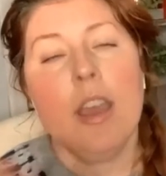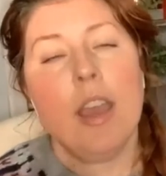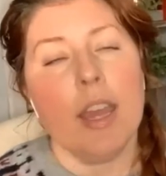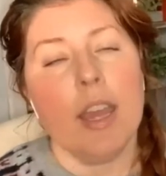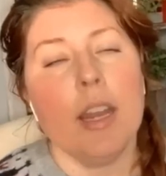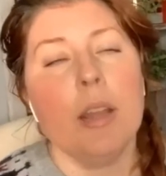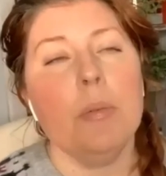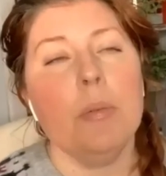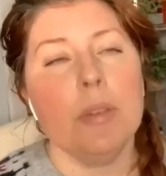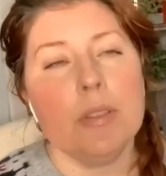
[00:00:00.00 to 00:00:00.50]

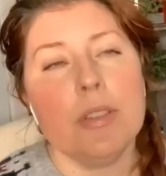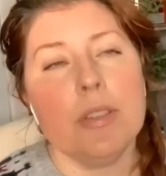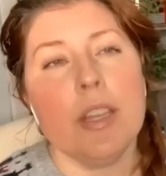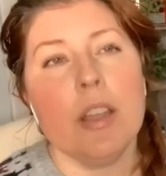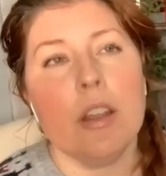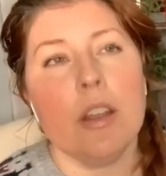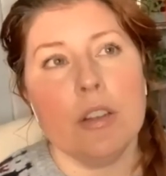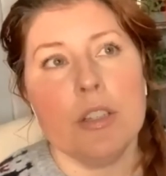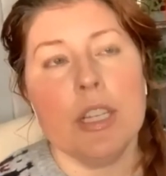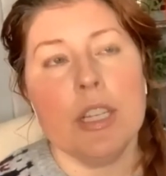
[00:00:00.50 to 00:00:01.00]
And I will say
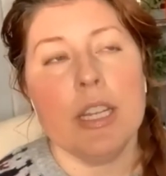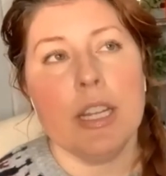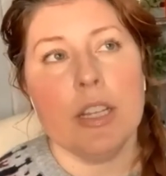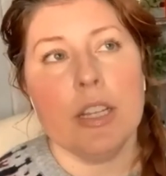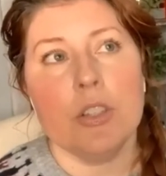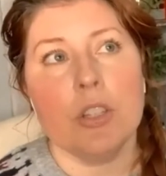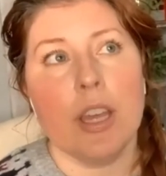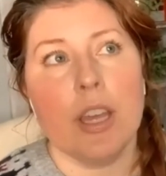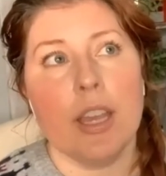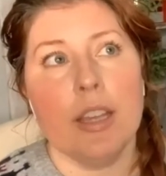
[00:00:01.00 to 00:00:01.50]
our
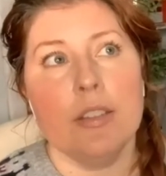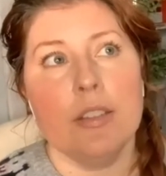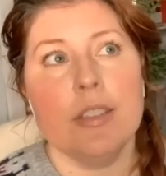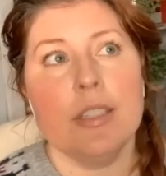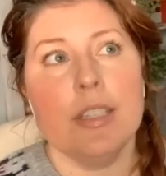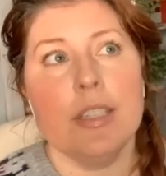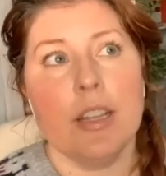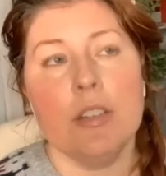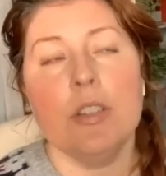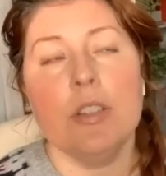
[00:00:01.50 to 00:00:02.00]
teenage clients
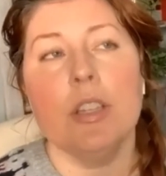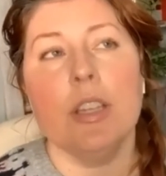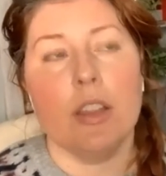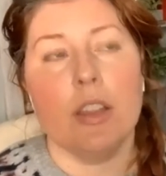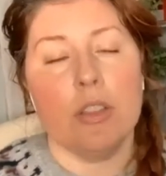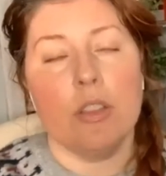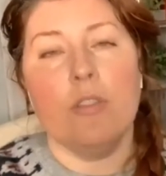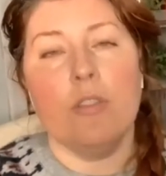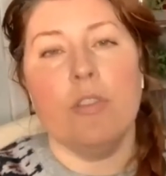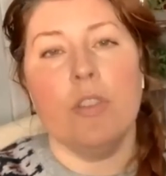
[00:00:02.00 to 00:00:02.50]
tend to
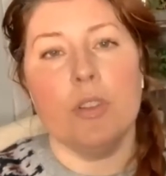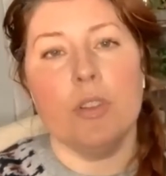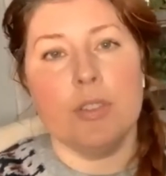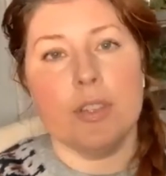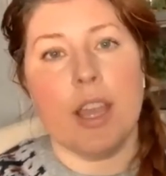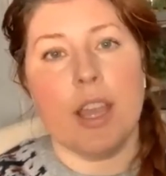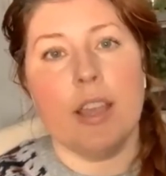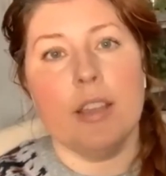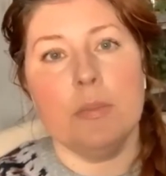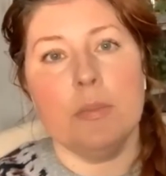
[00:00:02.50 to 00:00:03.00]
get the full
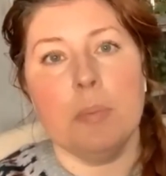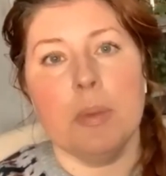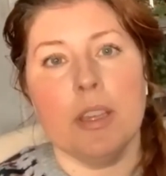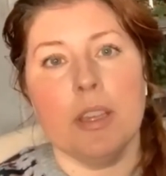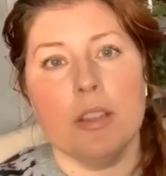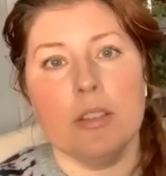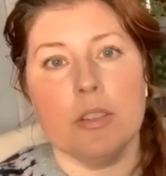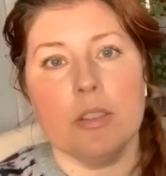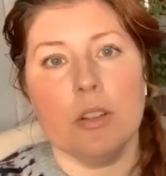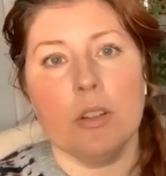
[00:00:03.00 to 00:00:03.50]
size
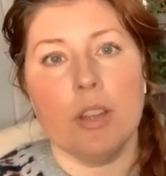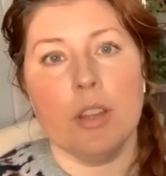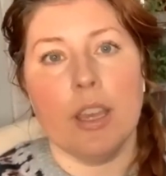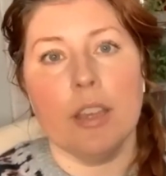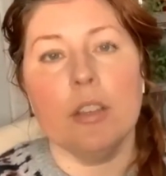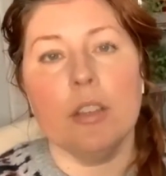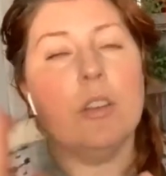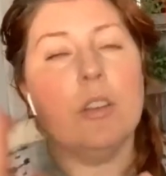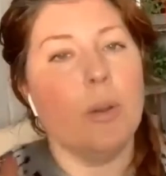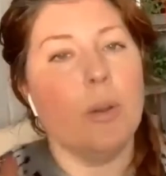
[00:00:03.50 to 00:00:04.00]
because they're
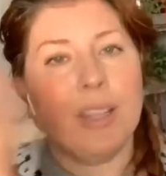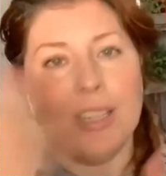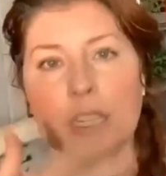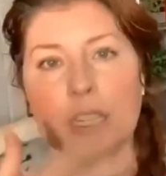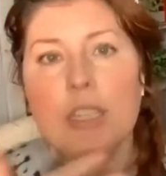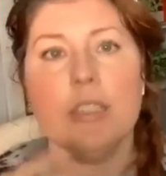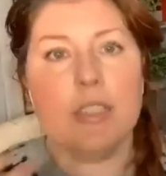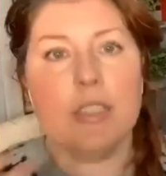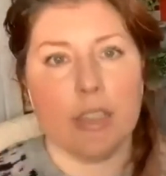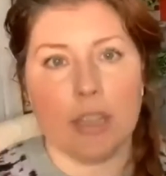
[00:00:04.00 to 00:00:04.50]
like, no, I
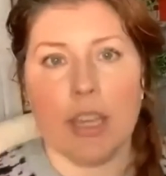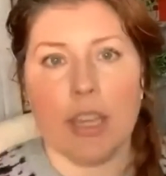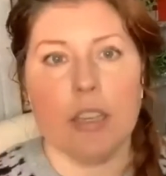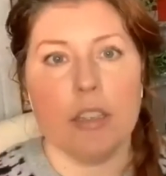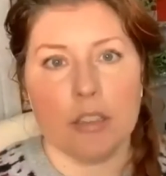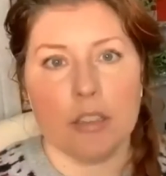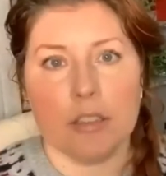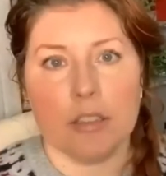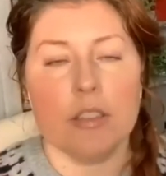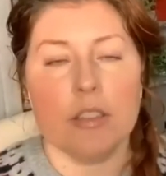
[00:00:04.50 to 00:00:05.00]
need to like
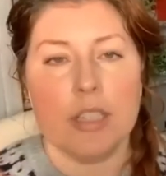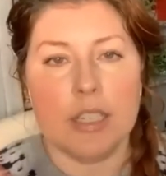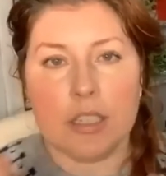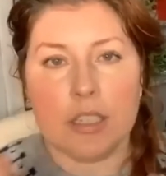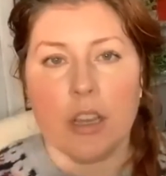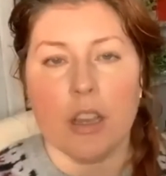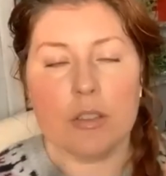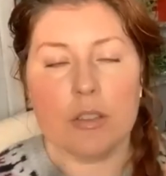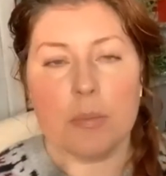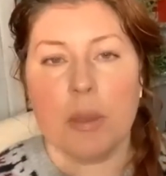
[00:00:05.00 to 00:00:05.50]

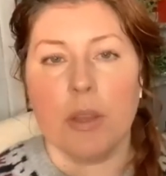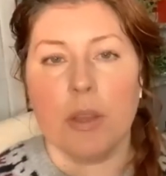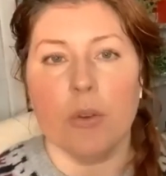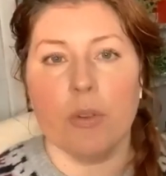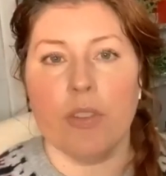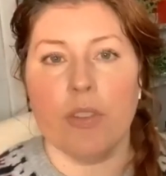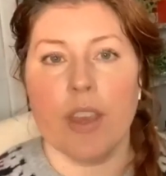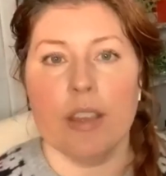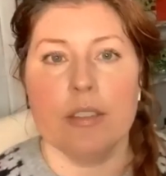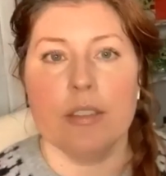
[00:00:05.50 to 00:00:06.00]
detox my
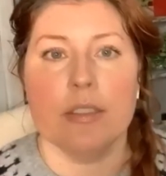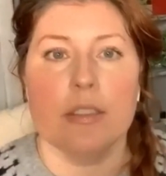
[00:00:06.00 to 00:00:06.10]
whole face.